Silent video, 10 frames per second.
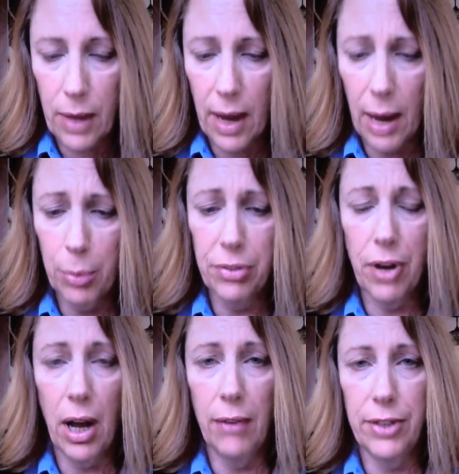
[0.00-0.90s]
I was
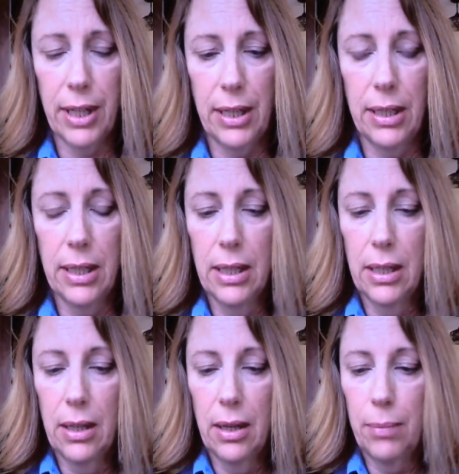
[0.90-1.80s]
involved in
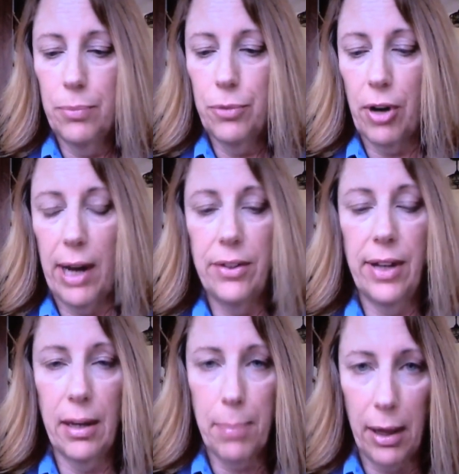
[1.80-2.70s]
trying to
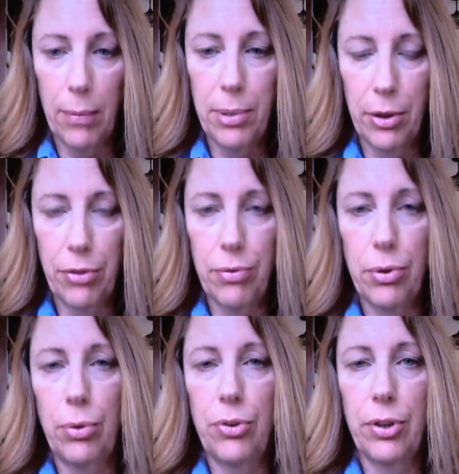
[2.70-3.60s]
get a bill
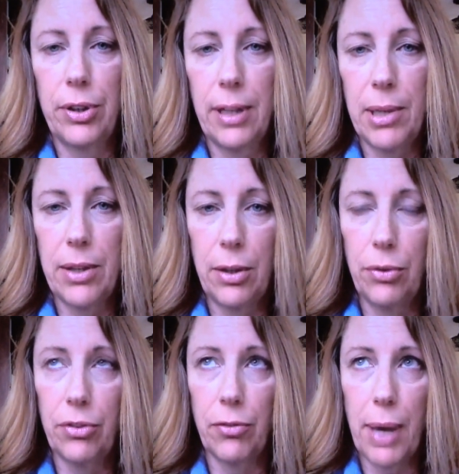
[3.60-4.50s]
through to limit the
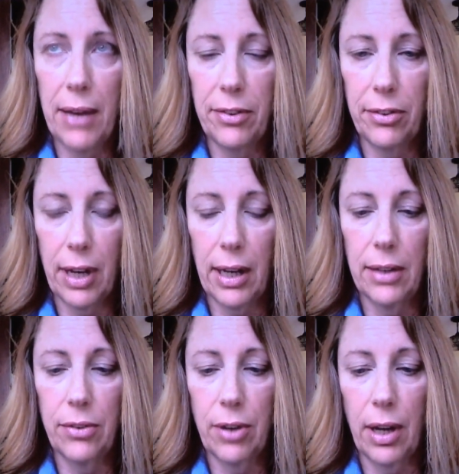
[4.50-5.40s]
use of
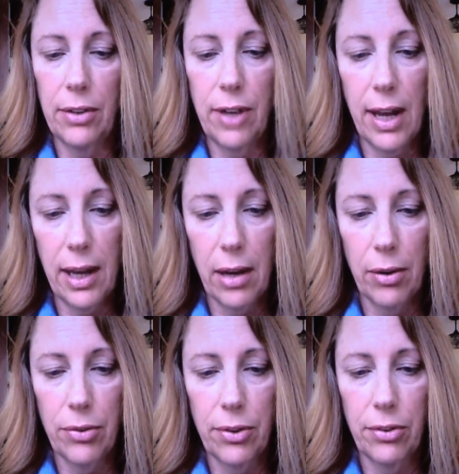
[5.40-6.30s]
pesticides on
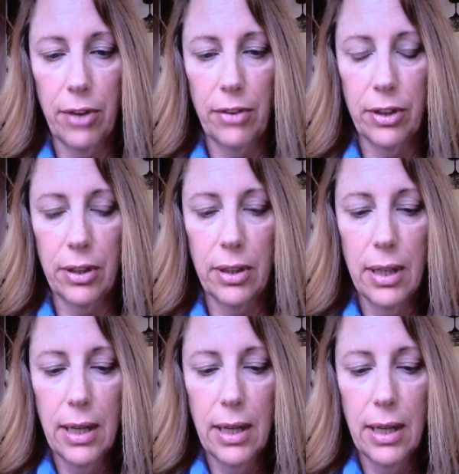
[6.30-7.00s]
daycares this session.